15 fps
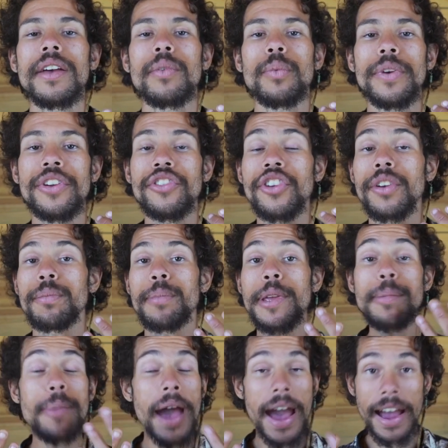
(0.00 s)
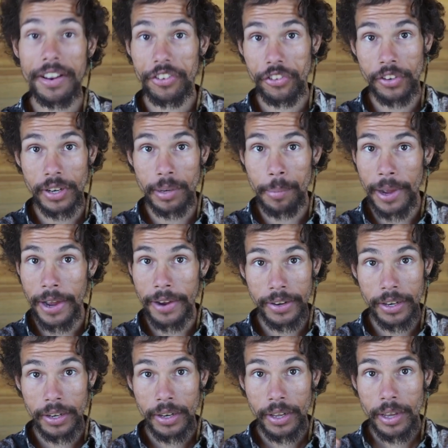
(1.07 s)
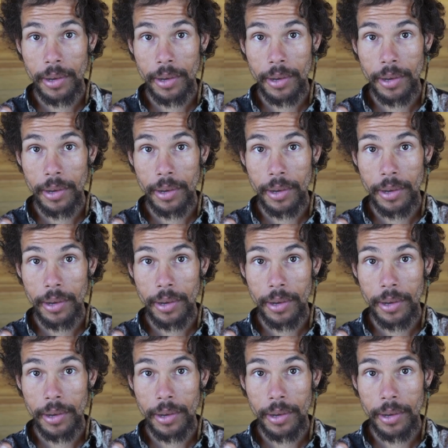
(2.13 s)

We should be passionate about it.